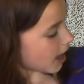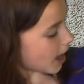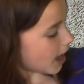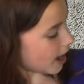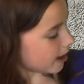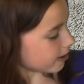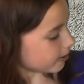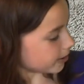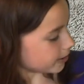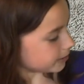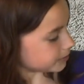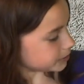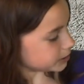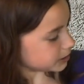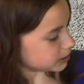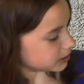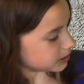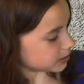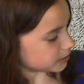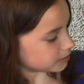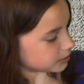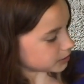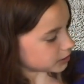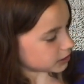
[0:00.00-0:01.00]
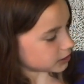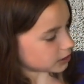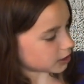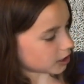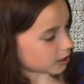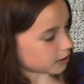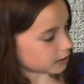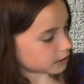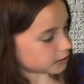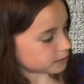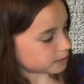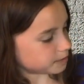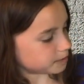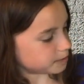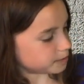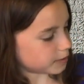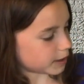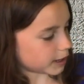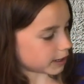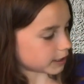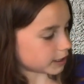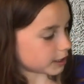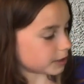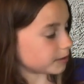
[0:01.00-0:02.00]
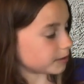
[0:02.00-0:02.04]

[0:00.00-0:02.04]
How Humpty Dumpty Got Back